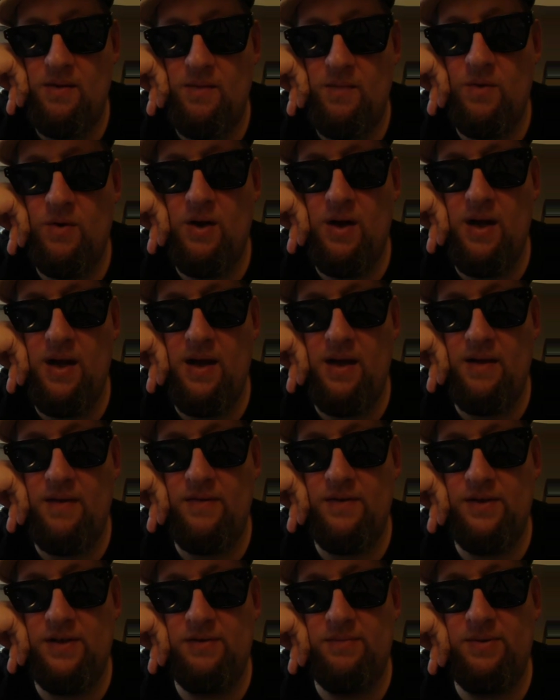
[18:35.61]
Well, hey,
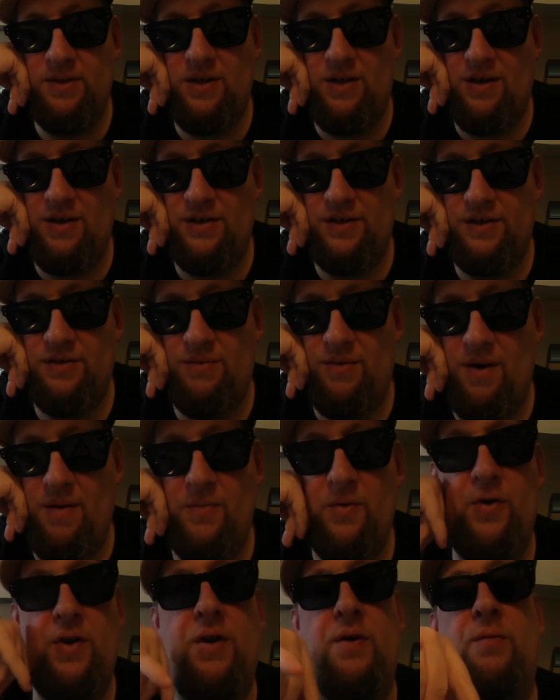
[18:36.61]
this has been Hans the
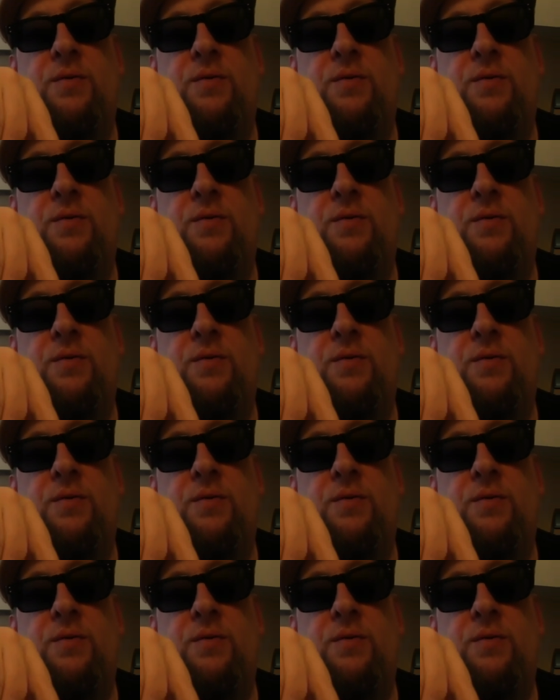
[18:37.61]
Ramen Rater,